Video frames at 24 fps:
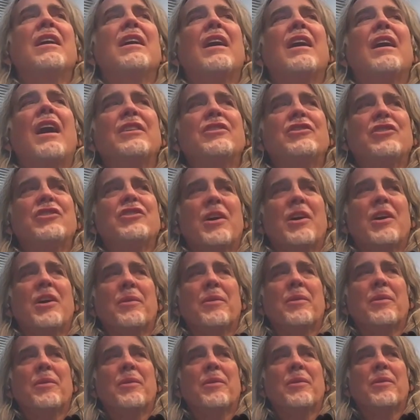I jumped
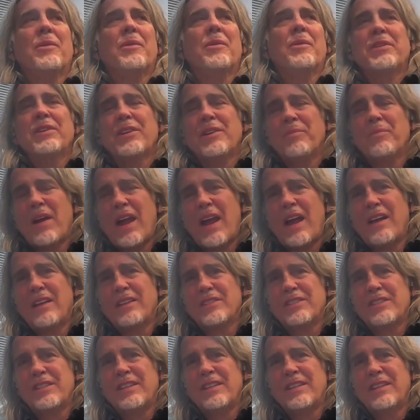into biology.
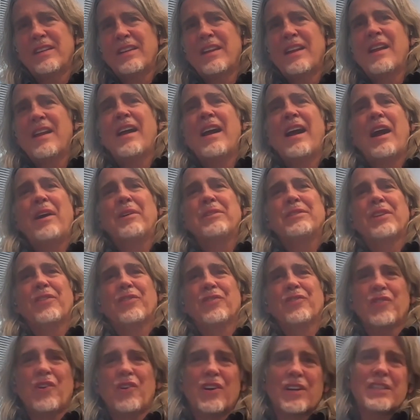I was at the
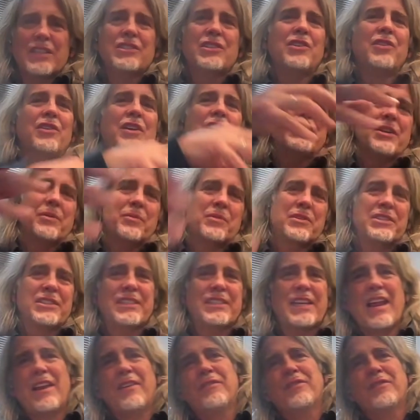Salk Institute, I jumped to Stanford,